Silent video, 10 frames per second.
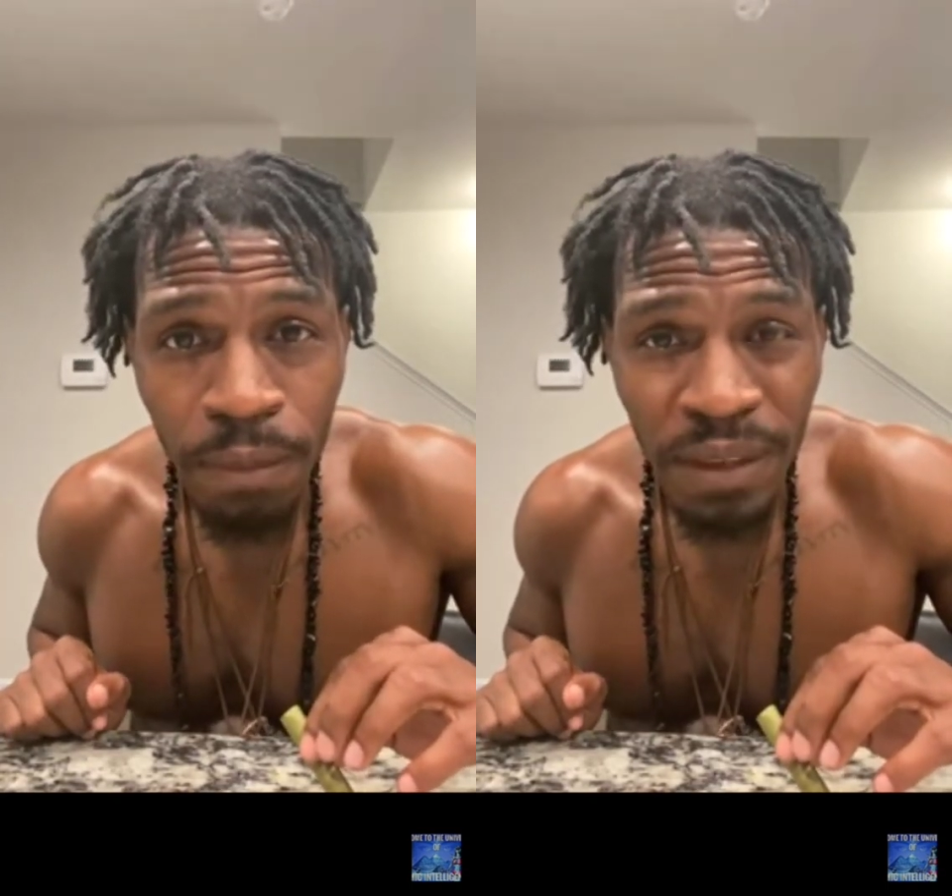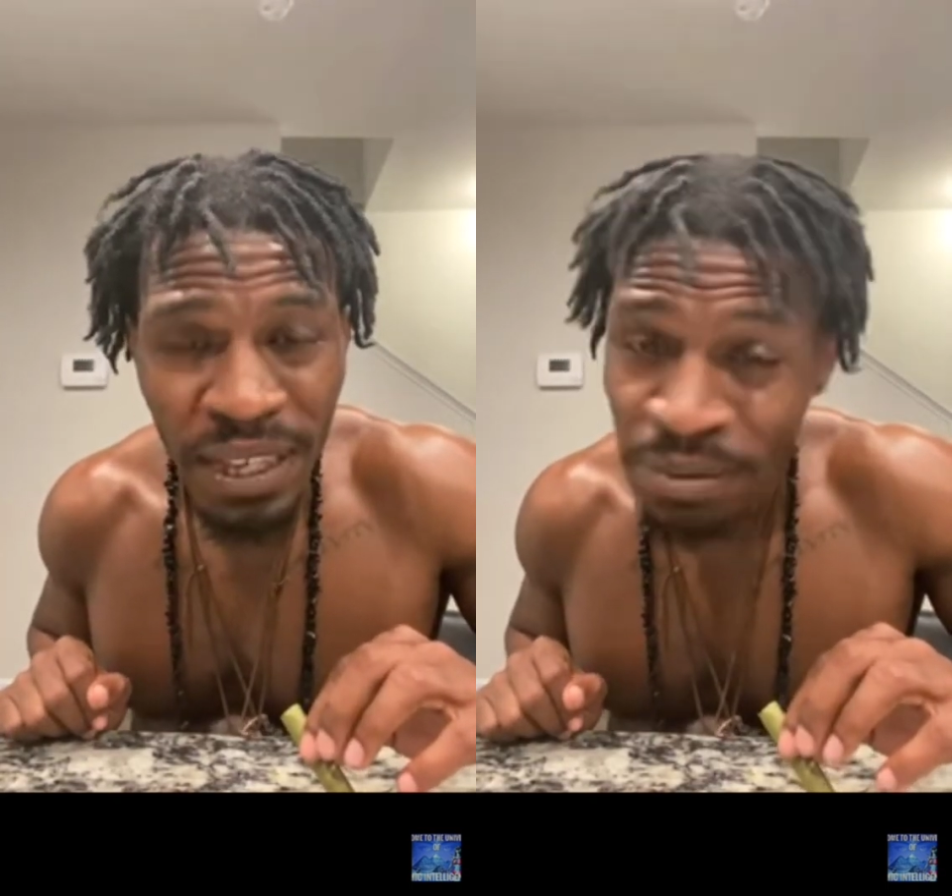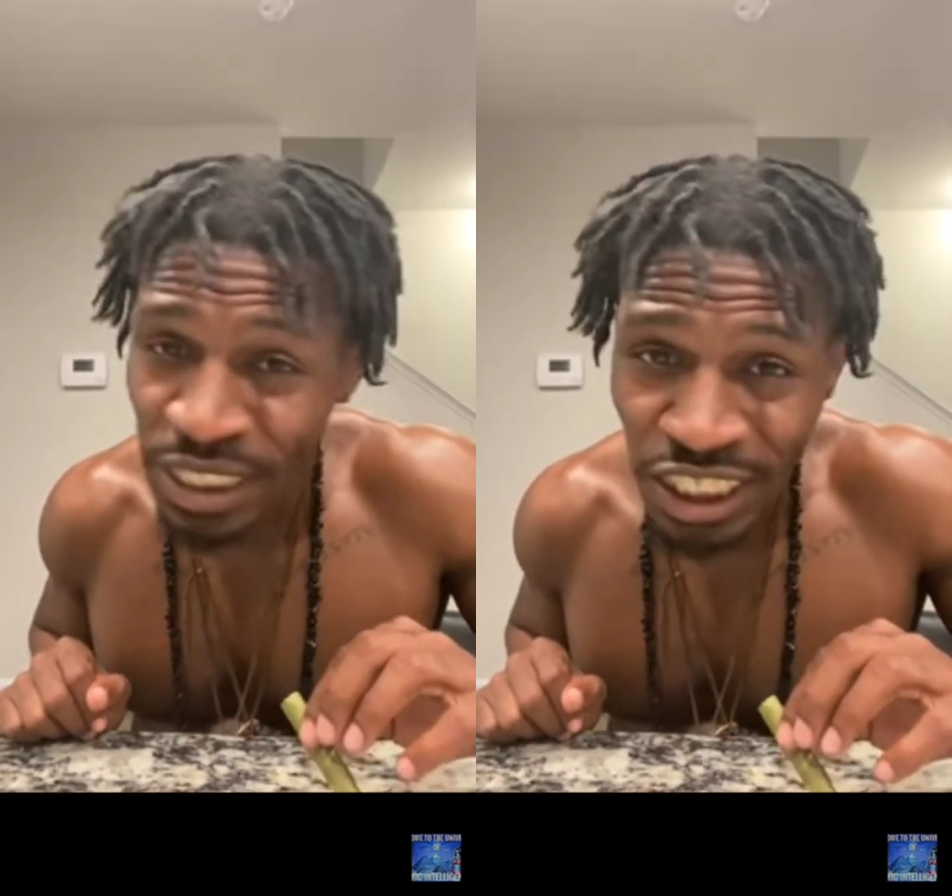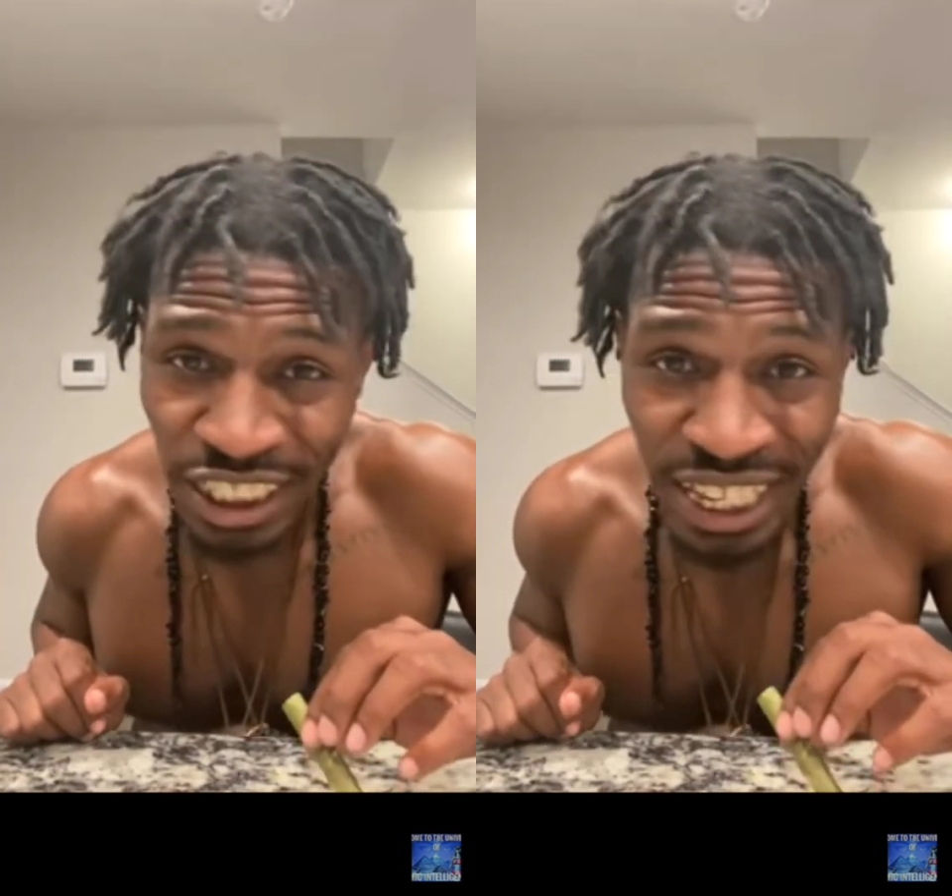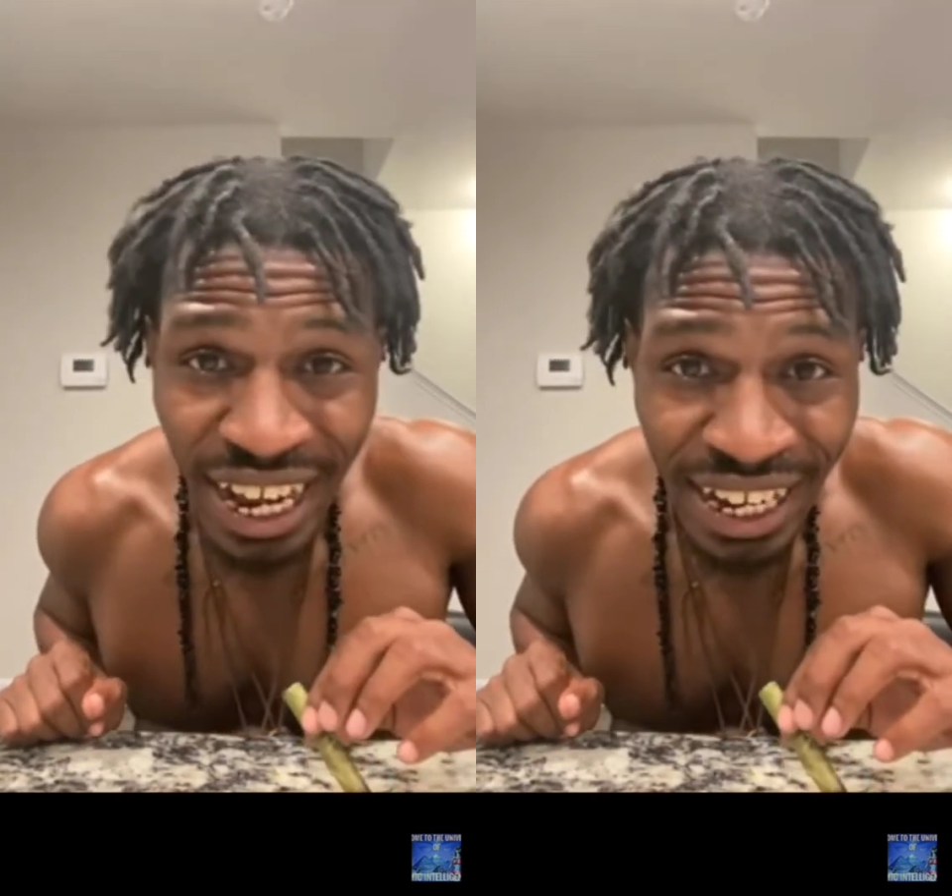He was a
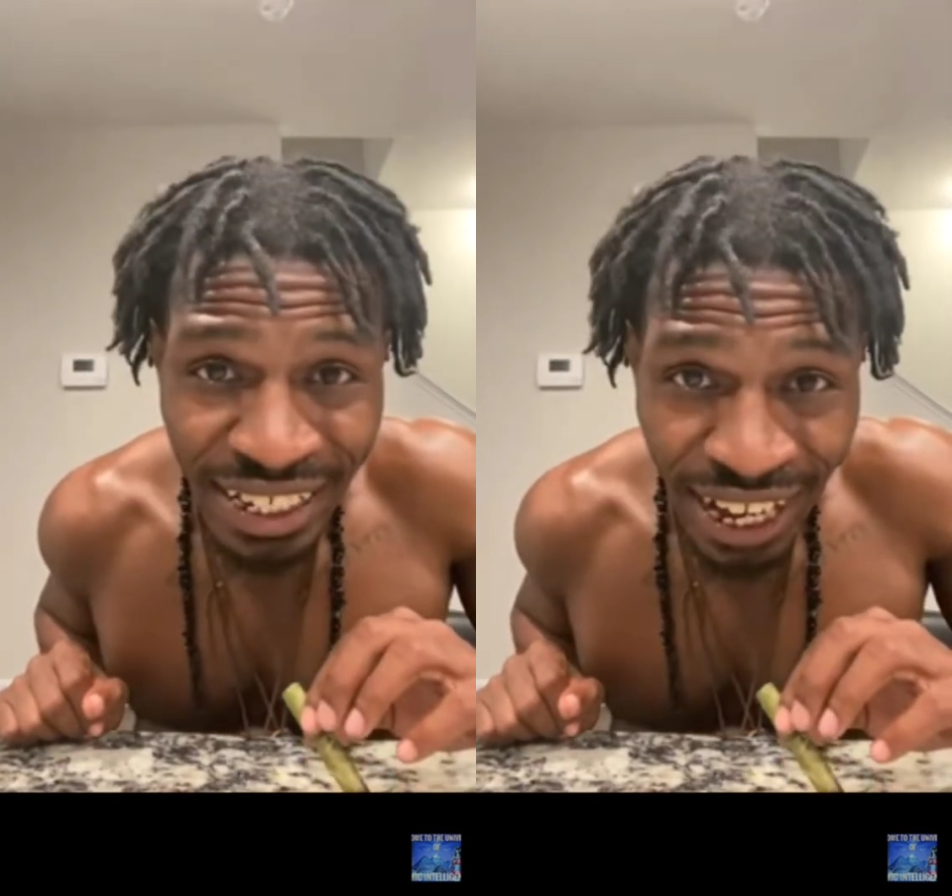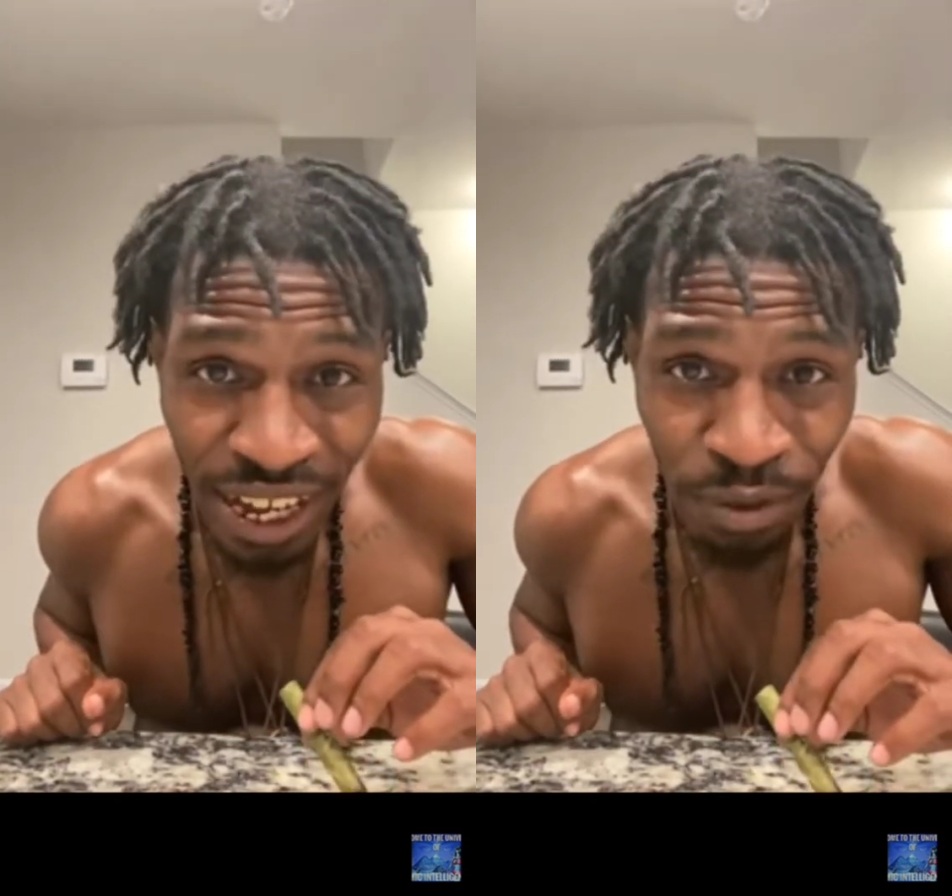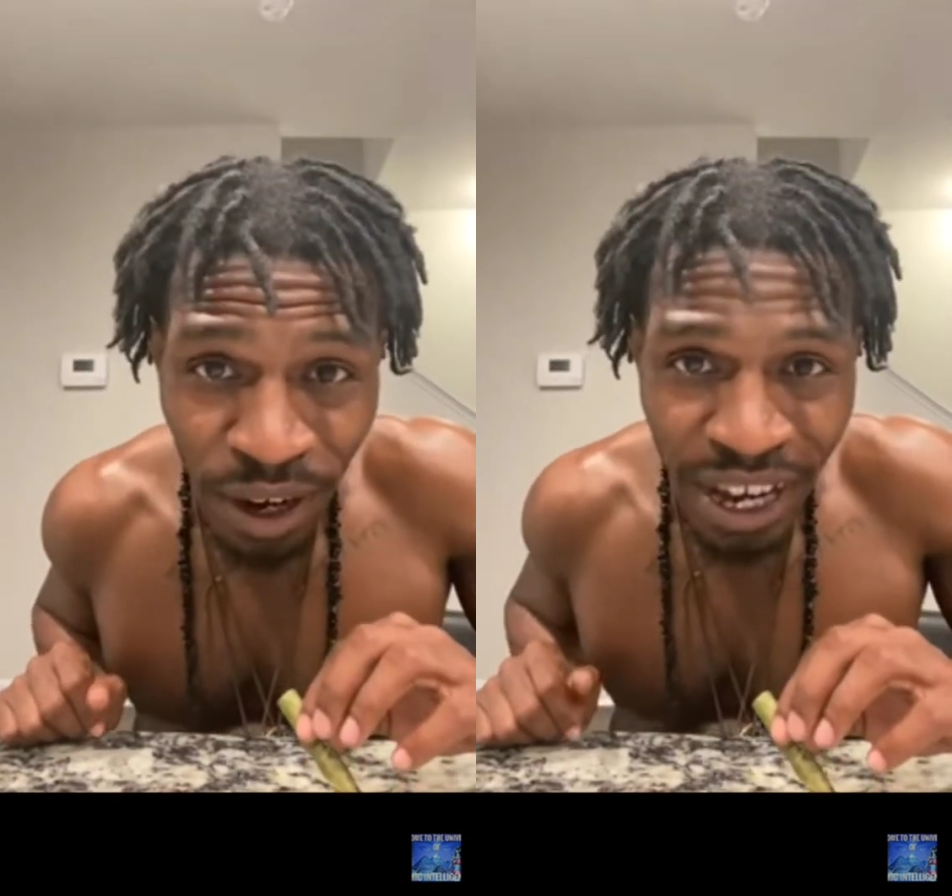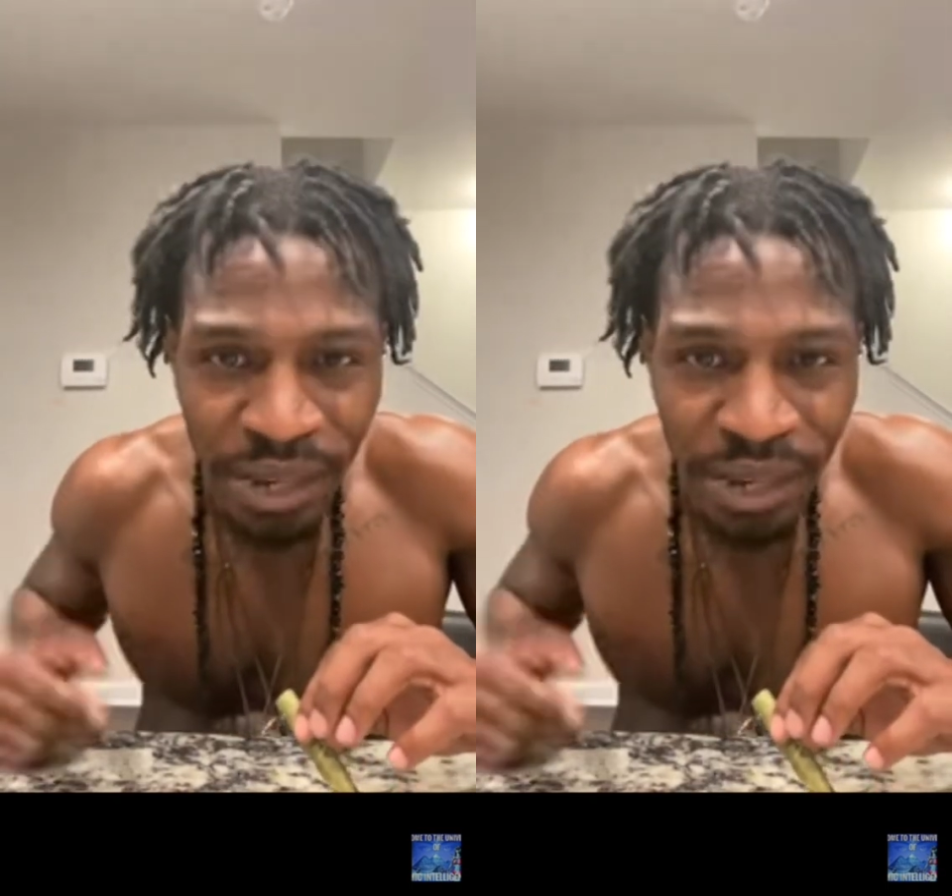Jedi Knight, right?